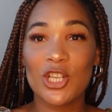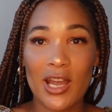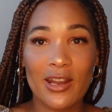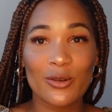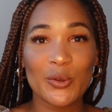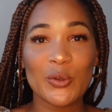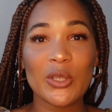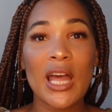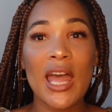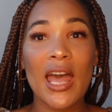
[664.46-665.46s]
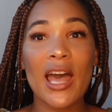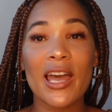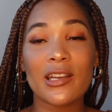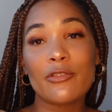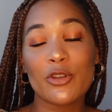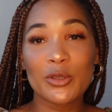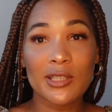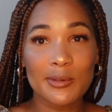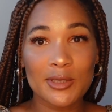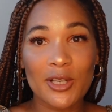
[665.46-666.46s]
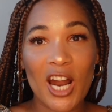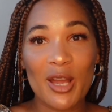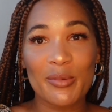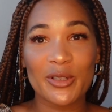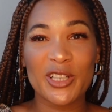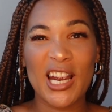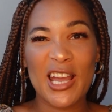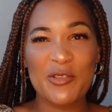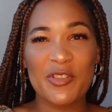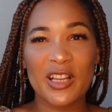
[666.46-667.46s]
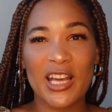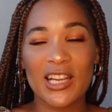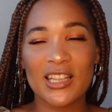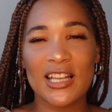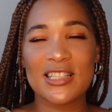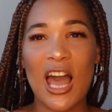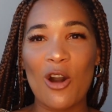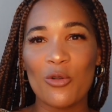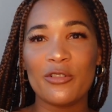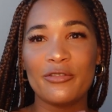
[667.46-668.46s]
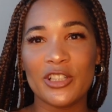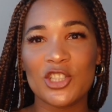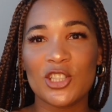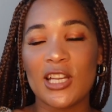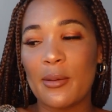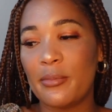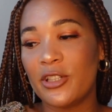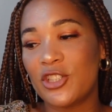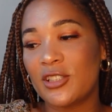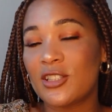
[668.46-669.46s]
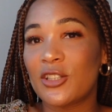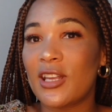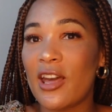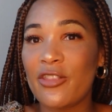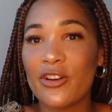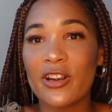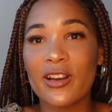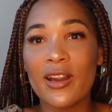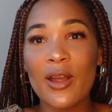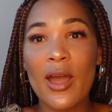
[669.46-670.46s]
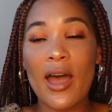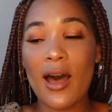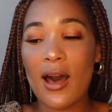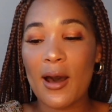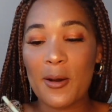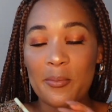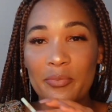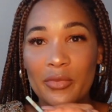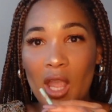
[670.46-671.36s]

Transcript: channel. And if you're a subscriber, I feel like that's our vision and mission together. I'm